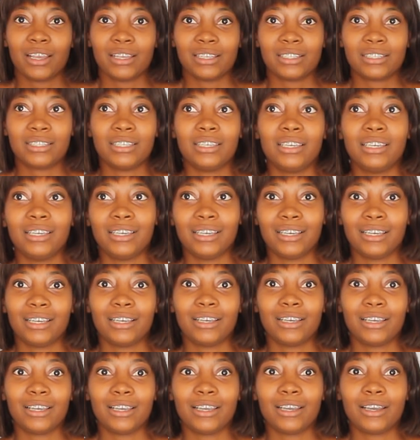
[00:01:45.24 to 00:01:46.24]
See,
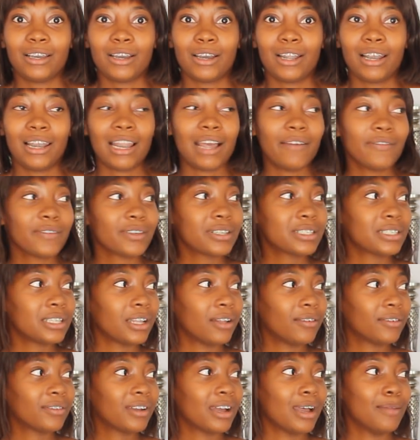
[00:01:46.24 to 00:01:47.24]
loving
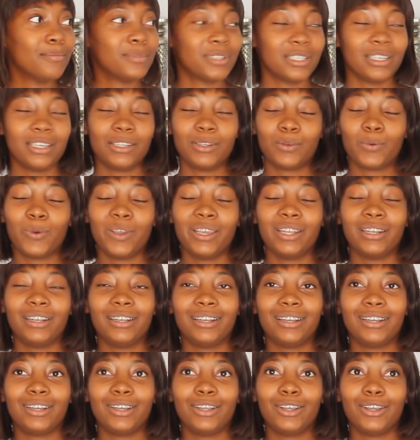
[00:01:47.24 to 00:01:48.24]
yourself comes in
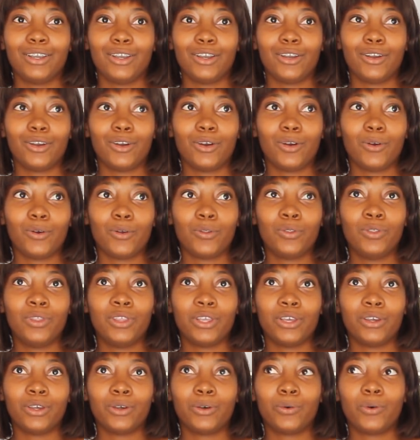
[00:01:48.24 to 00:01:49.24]
when
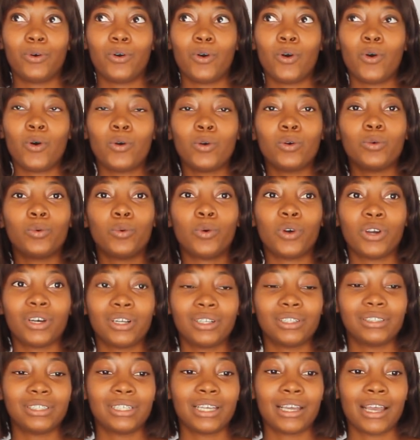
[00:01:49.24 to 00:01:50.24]
the whole
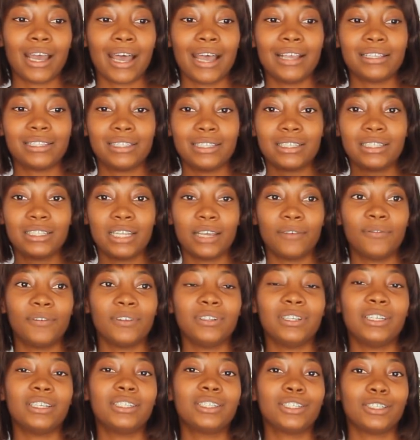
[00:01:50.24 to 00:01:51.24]
world has this
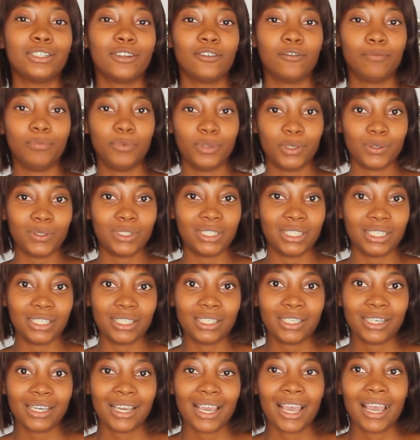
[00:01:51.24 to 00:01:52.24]
definition of beauty.
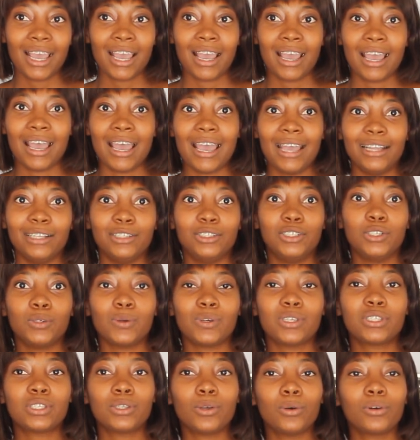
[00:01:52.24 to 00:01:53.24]
And
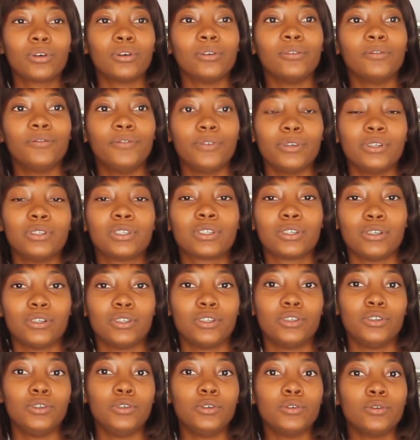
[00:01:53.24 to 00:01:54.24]
you are so confused
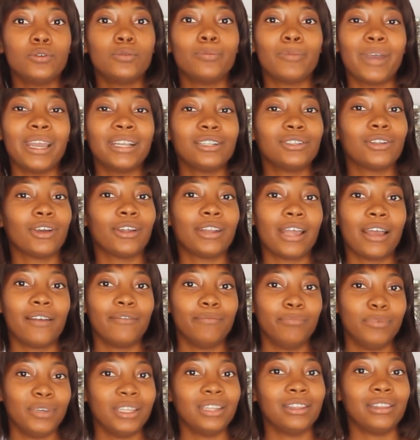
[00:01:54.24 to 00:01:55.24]
because you might not
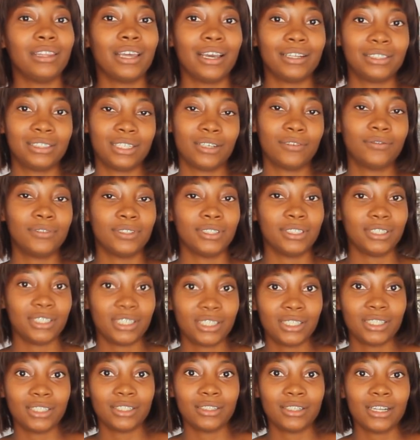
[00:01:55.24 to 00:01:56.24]
have been that
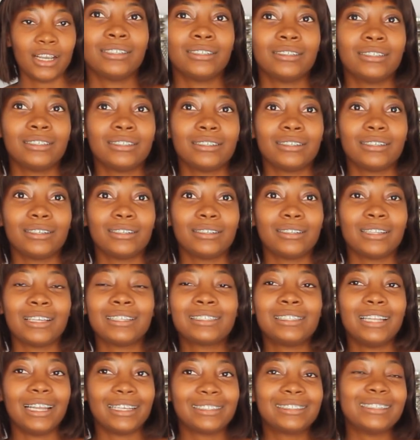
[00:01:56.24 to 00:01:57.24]
definition.
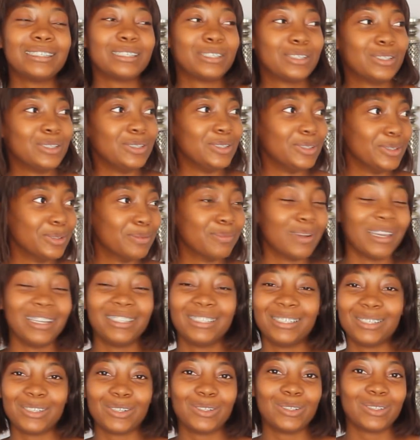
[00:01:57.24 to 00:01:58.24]
This letter is to you, my
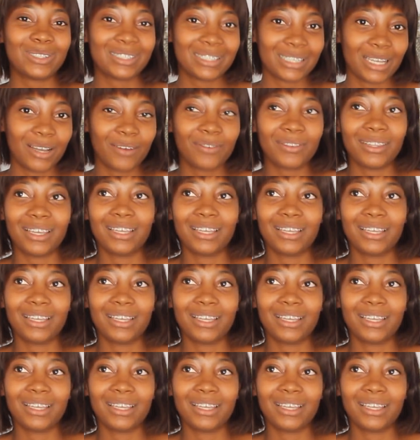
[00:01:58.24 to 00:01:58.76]
18-year-old self,